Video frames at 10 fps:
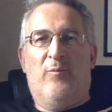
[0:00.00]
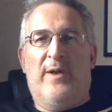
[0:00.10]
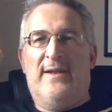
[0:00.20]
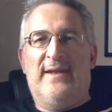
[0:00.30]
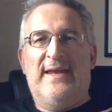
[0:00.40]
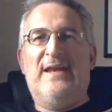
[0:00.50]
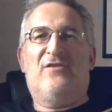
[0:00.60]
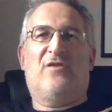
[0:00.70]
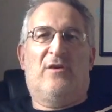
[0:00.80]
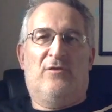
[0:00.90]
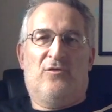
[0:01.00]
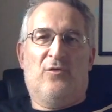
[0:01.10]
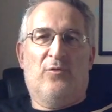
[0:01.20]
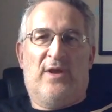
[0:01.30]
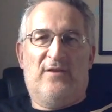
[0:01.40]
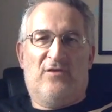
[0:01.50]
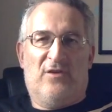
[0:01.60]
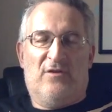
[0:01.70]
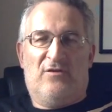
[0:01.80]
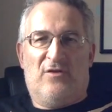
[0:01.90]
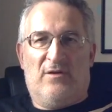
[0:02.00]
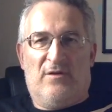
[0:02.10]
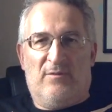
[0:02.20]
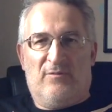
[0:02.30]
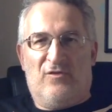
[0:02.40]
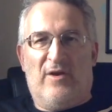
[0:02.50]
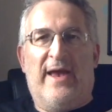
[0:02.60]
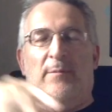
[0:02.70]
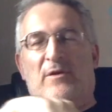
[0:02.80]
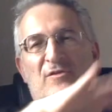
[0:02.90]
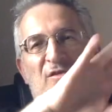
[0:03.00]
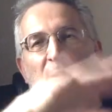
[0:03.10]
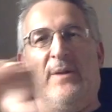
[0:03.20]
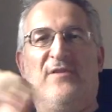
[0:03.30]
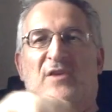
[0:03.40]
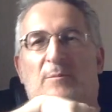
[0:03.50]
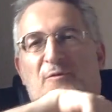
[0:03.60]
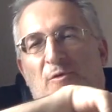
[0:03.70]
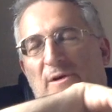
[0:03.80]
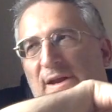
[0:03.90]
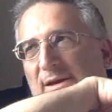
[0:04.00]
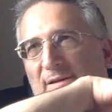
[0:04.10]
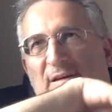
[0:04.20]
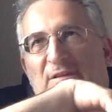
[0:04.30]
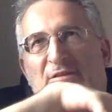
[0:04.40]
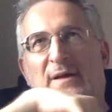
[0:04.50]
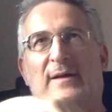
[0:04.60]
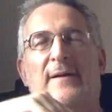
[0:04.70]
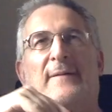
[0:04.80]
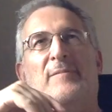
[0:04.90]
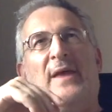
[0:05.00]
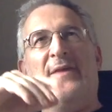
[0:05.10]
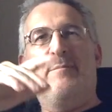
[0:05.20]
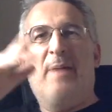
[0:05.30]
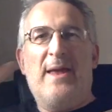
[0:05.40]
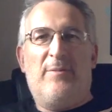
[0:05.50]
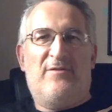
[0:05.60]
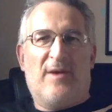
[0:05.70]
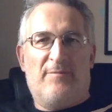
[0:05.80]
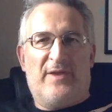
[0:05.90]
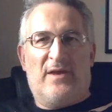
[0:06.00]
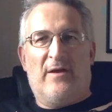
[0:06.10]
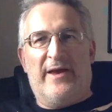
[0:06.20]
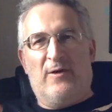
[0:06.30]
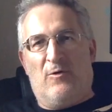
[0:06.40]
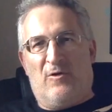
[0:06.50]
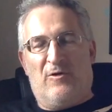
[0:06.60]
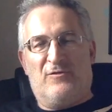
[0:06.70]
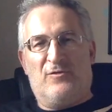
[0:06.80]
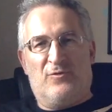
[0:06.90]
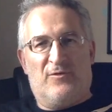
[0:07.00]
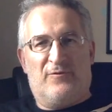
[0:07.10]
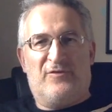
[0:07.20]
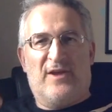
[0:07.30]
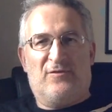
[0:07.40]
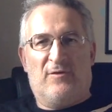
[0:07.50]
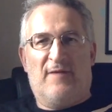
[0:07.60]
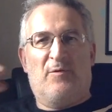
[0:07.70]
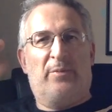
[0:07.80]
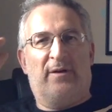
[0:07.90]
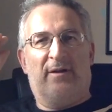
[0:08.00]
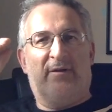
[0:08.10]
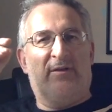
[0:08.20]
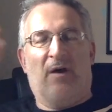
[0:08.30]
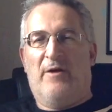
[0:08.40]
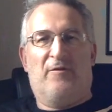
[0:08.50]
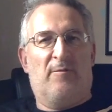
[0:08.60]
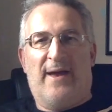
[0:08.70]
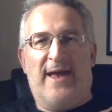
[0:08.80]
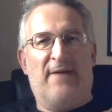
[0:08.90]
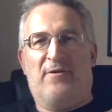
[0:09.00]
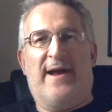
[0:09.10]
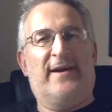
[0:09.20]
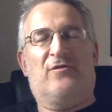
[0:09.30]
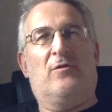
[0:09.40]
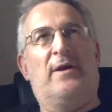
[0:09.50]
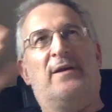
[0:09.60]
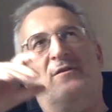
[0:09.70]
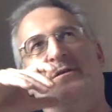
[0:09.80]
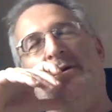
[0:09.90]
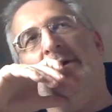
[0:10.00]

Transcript: when Isma is talking to to to Eamonn because she meets him before Aneeka does, and there may be something going on on a sort of sexual level, but neither of them ever act on it.